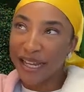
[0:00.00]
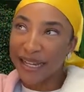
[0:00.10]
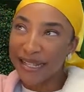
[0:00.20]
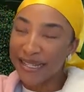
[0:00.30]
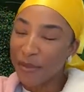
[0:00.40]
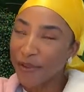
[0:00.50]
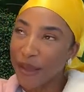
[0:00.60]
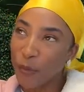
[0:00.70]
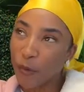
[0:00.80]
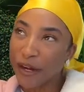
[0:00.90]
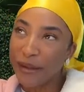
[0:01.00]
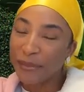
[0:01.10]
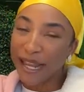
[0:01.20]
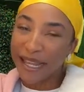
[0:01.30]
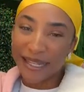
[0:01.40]
and then some of them weren't,
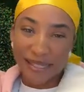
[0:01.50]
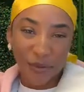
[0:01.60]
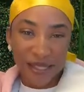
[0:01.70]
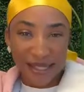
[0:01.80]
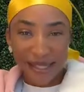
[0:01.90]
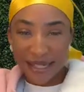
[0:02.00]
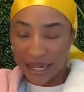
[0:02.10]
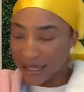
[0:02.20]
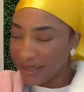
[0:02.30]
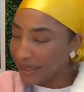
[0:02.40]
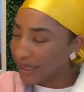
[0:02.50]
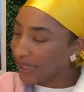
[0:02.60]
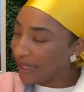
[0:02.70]
but I guess it was the style.